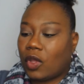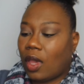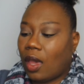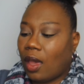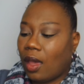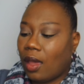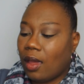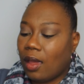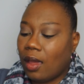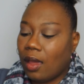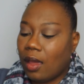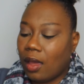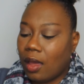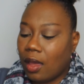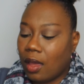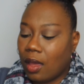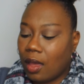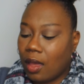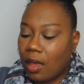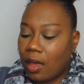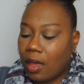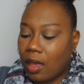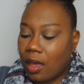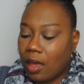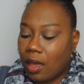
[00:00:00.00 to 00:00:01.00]
Okay,
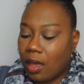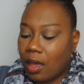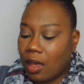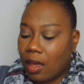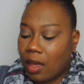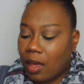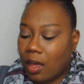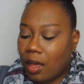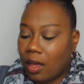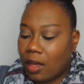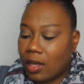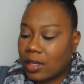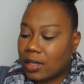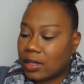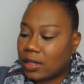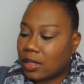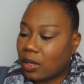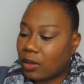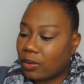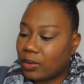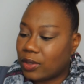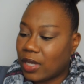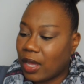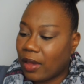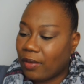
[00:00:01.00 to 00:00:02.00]

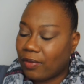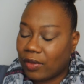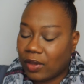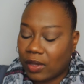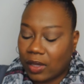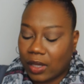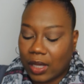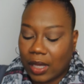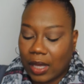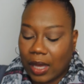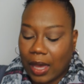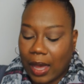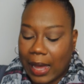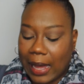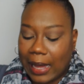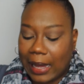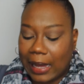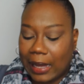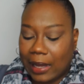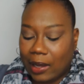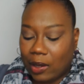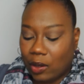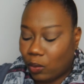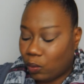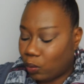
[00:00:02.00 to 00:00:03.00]
so definitely
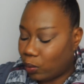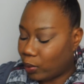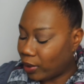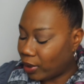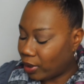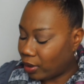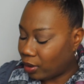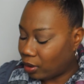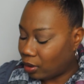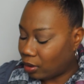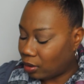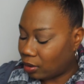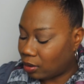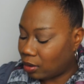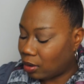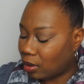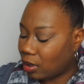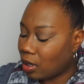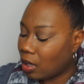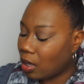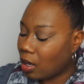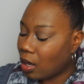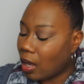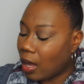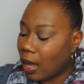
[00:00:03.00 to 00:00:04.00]
I will,
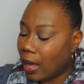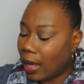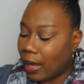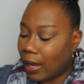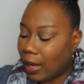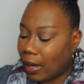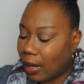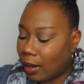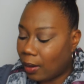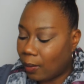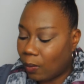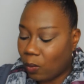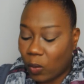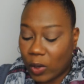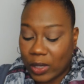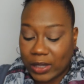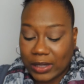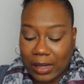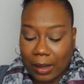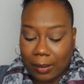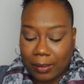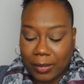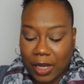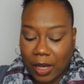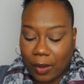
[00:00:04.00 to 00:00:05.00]

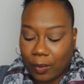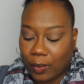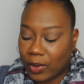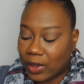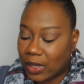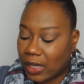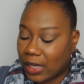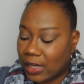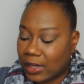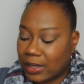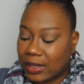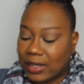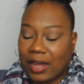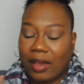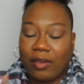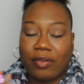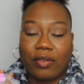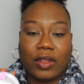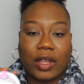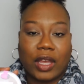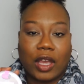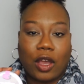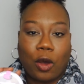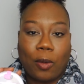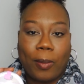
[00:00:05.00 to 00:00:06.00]
once I'm done with these,
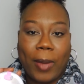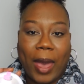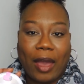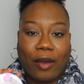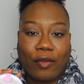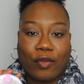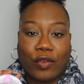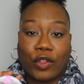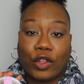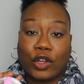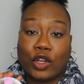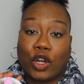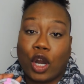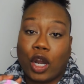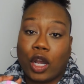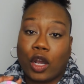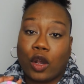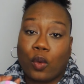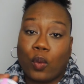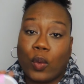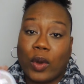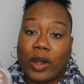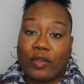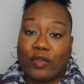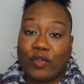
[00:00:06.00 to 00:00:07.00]
definitely go back for the
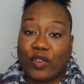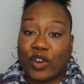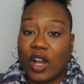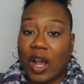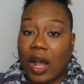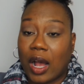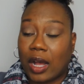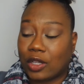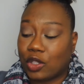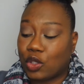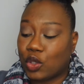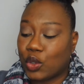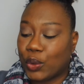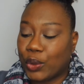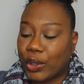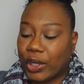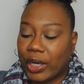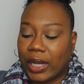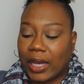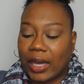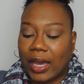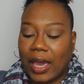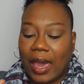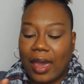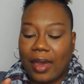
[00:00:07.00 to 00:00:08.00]
darker one for
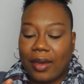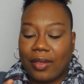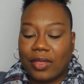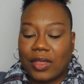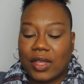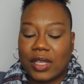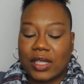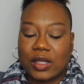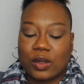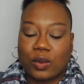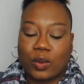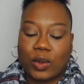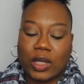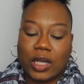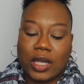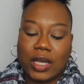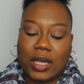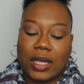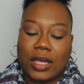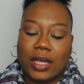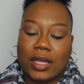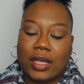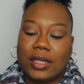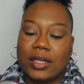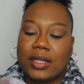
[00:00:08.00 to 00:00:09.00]
contouring, and this one
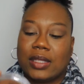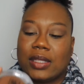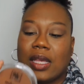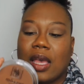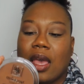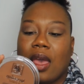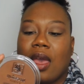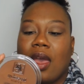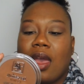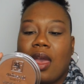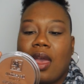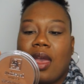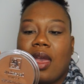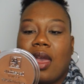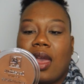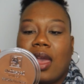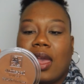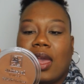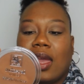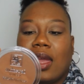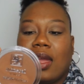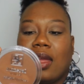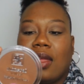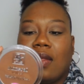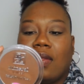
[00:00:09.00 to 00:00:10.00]
is
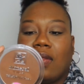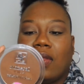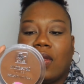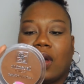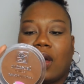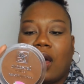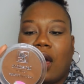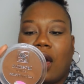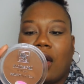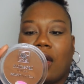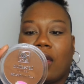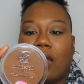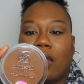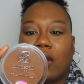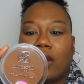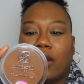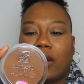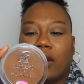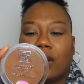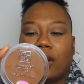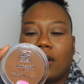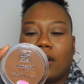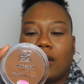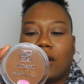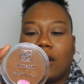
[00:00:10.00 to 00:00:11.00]
in the
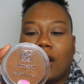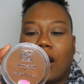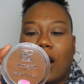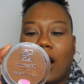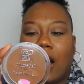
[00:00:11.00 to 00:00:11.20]
color